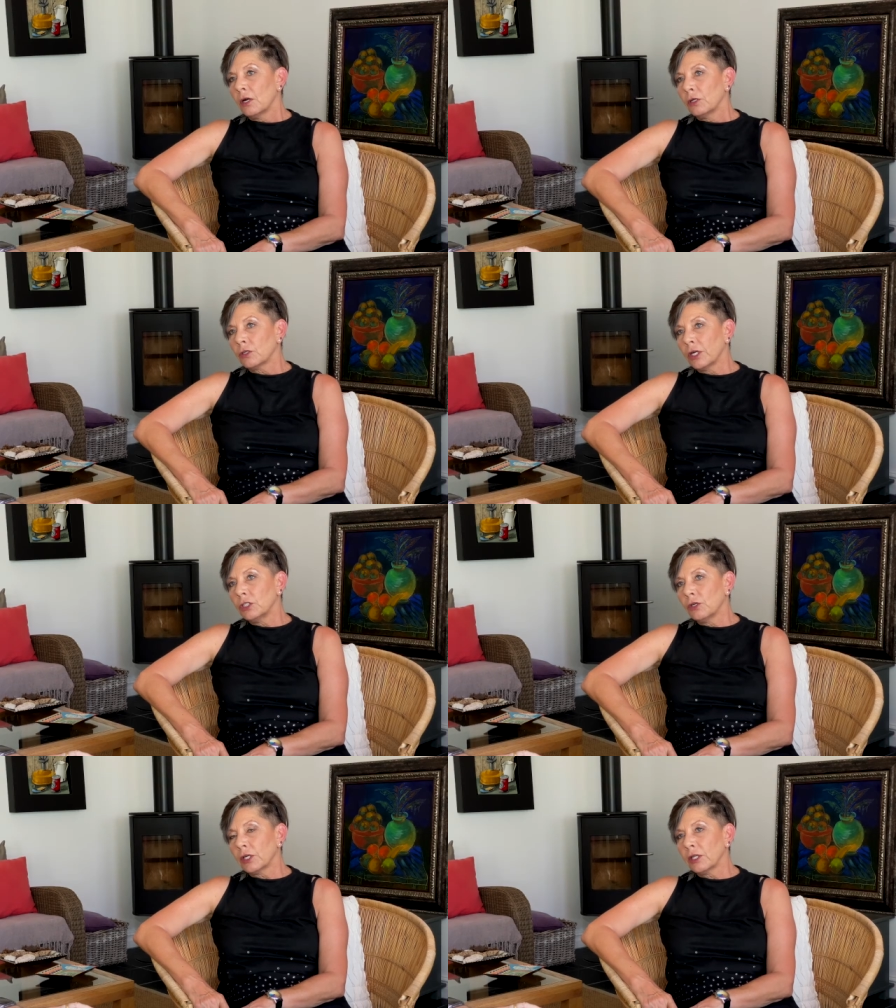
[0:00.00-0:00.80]
starting to
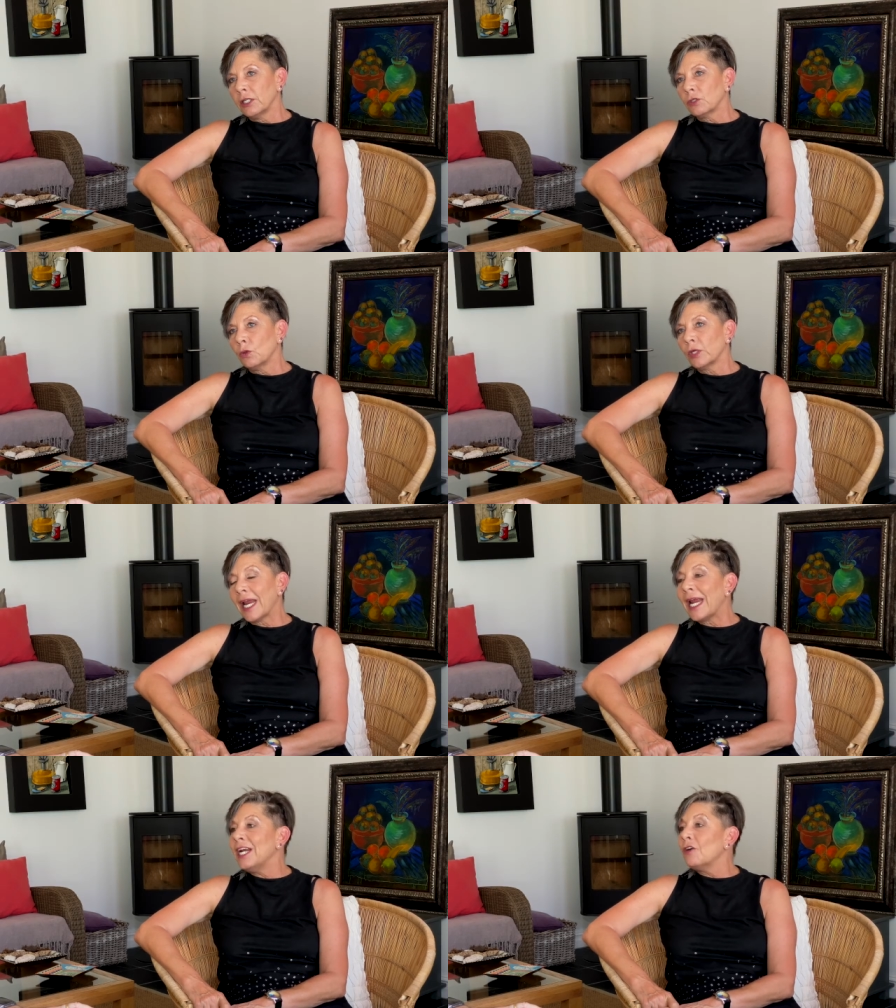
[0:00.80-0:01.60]
look at things called
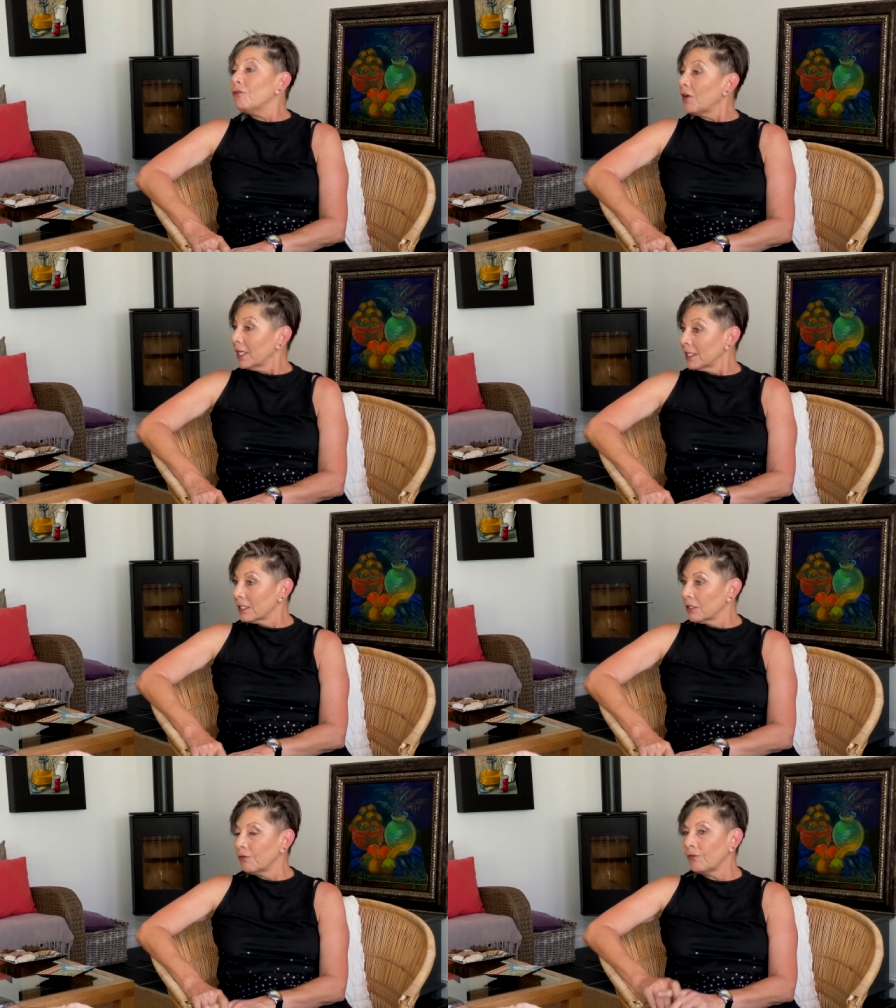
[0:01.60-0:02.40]
endophytes,
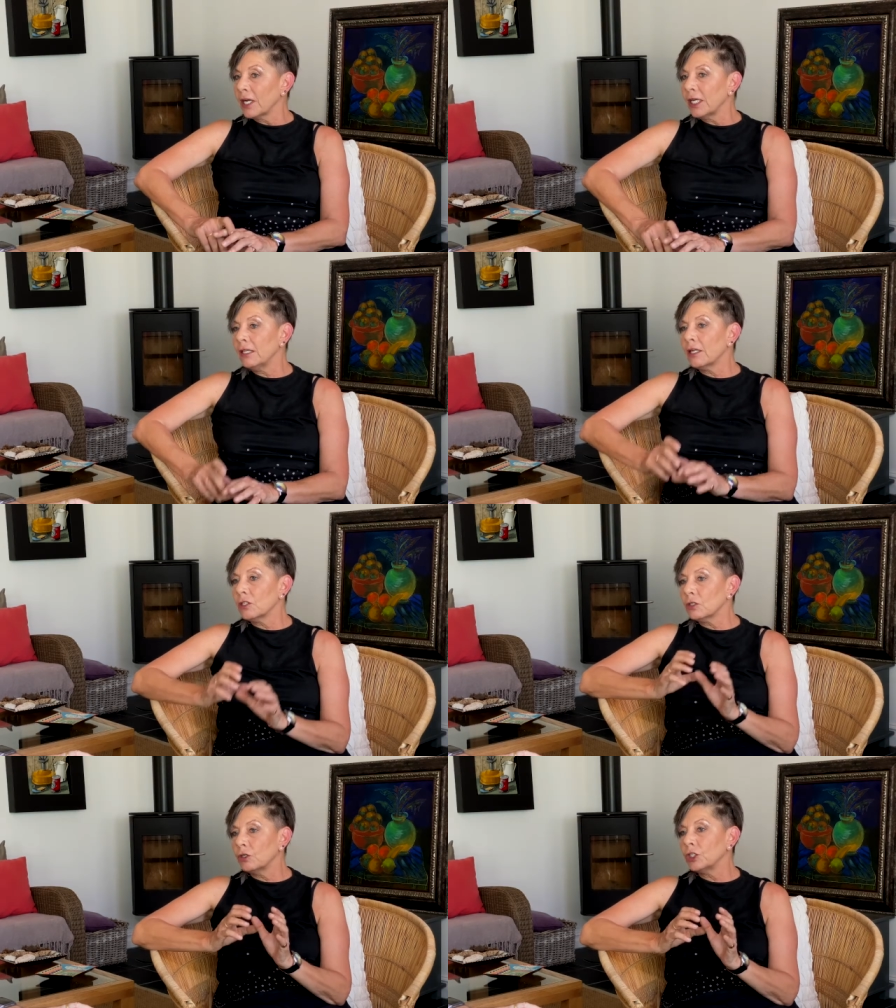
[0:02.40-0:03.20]
so fungi that are
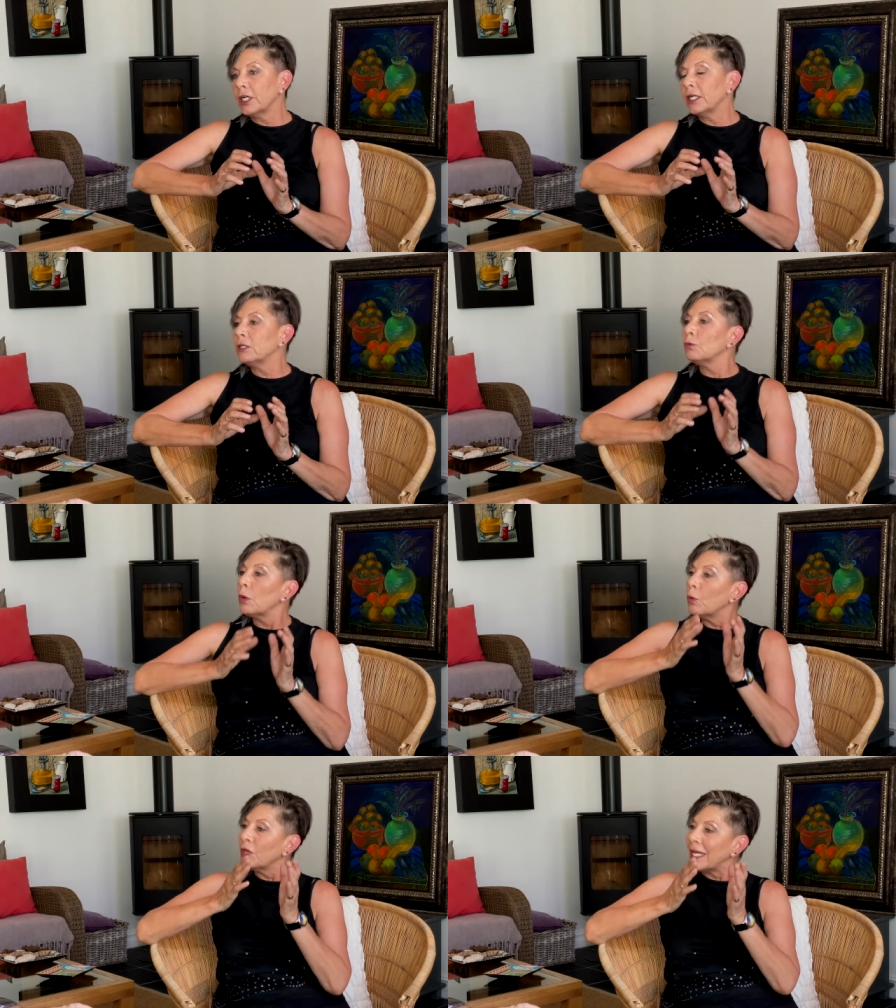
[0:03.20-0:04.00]
associated
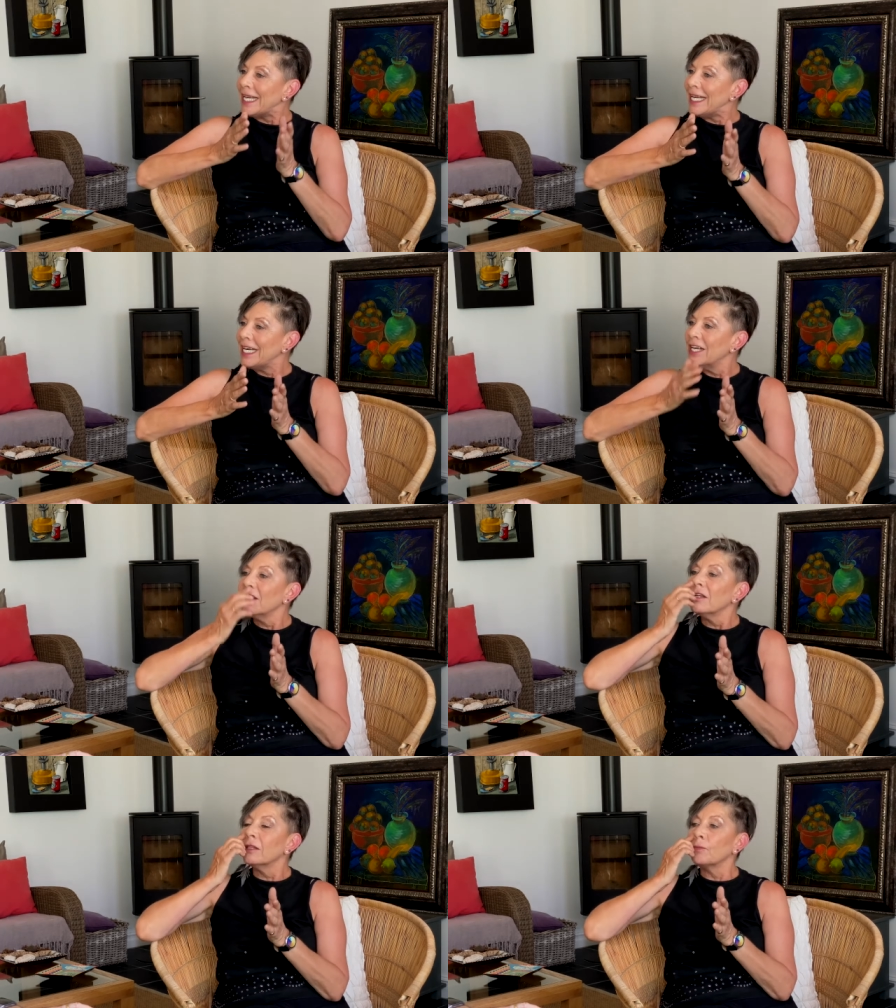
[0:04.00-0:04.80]
within
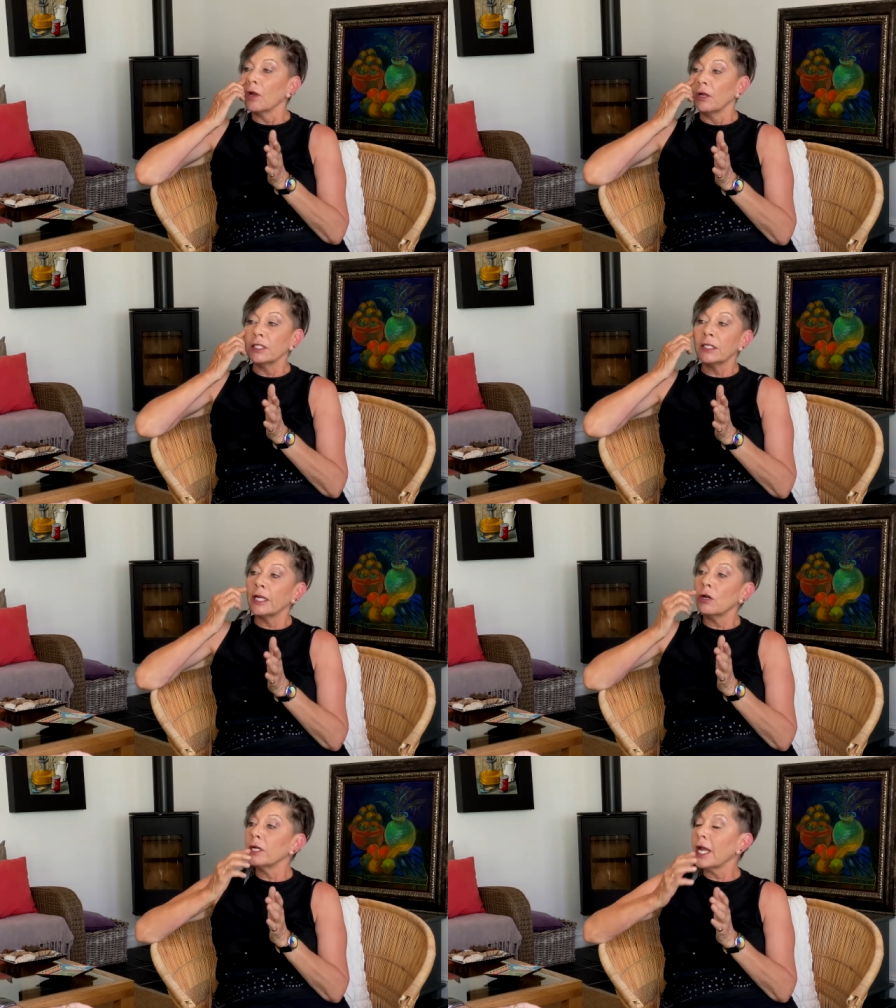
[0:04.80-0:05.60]
the plants. They
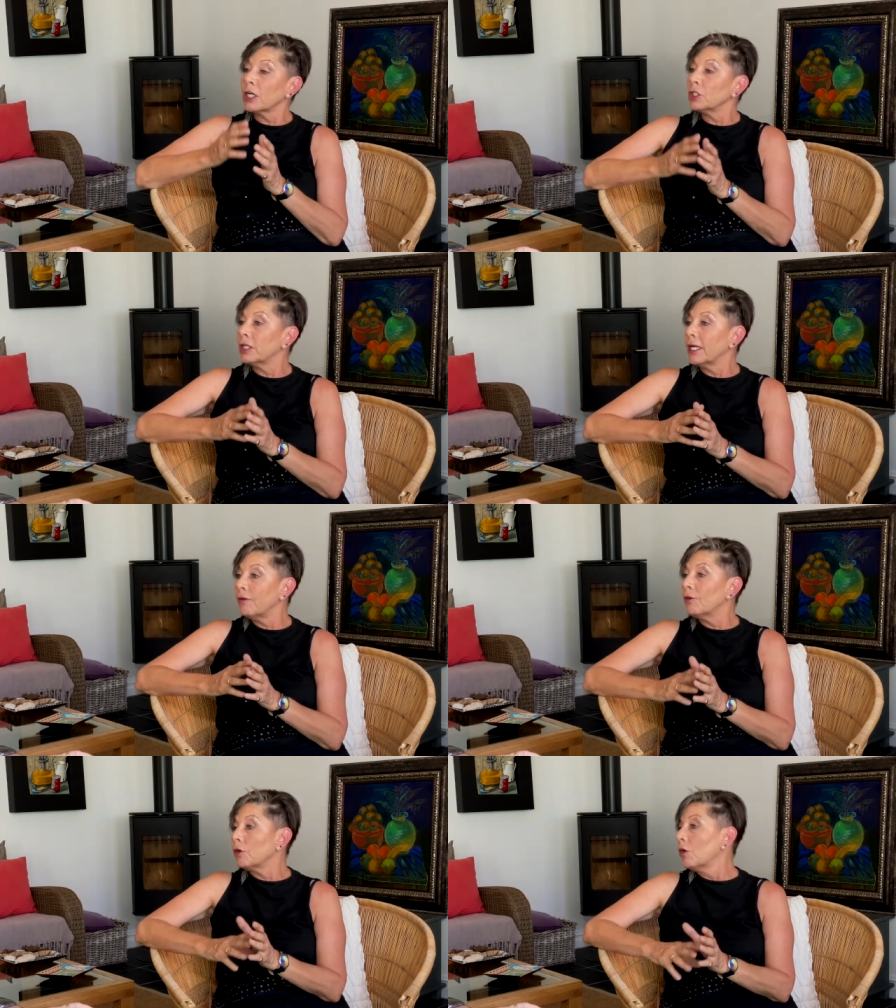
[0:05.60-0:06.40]
don't actually
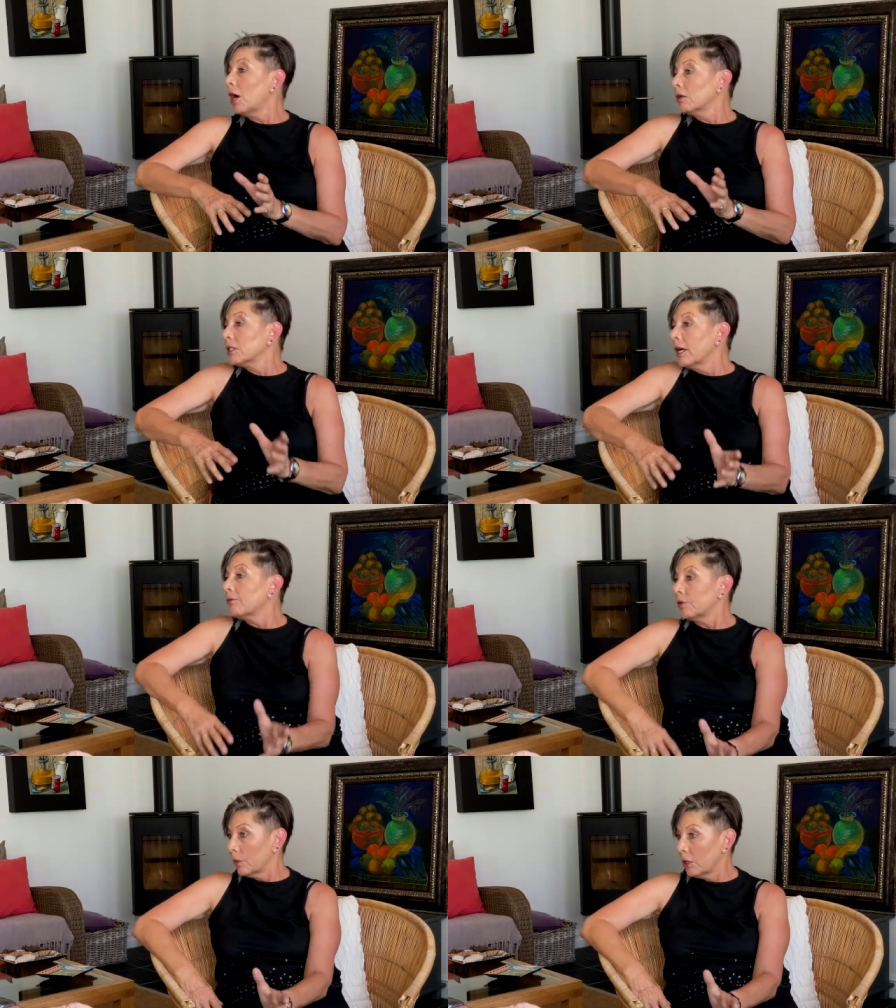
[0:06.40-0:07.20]
ever grow outside of
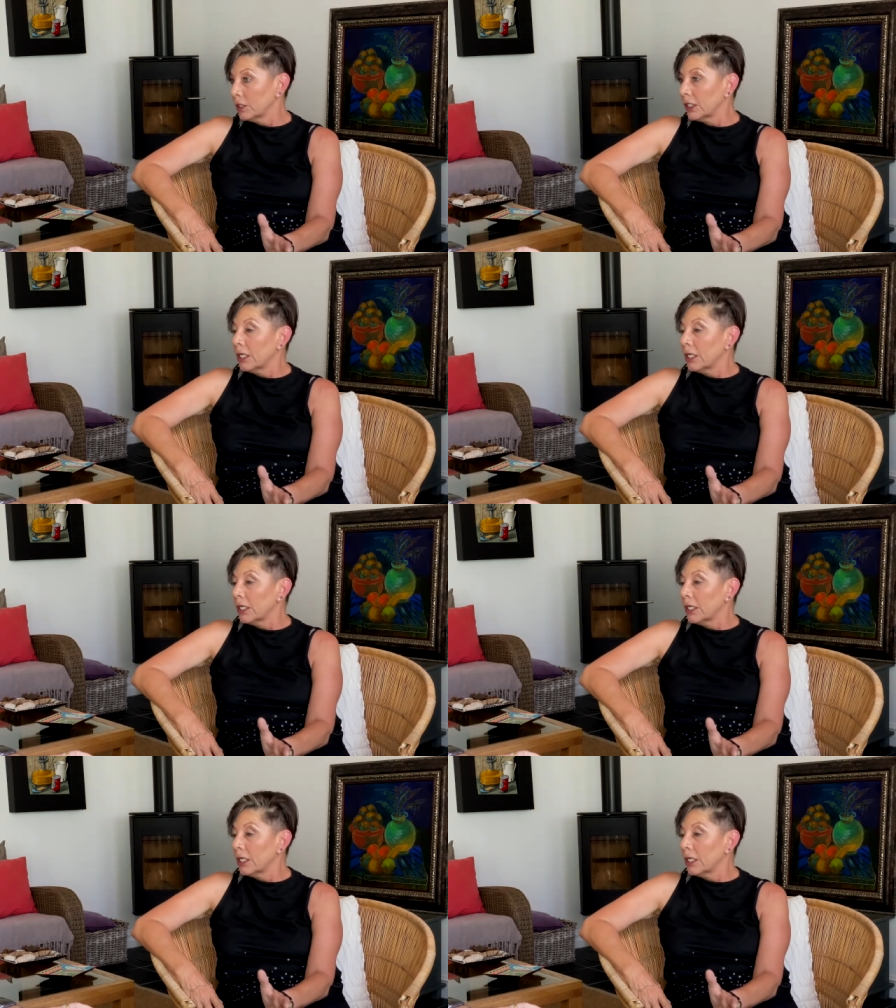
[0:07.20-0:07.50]
the plant.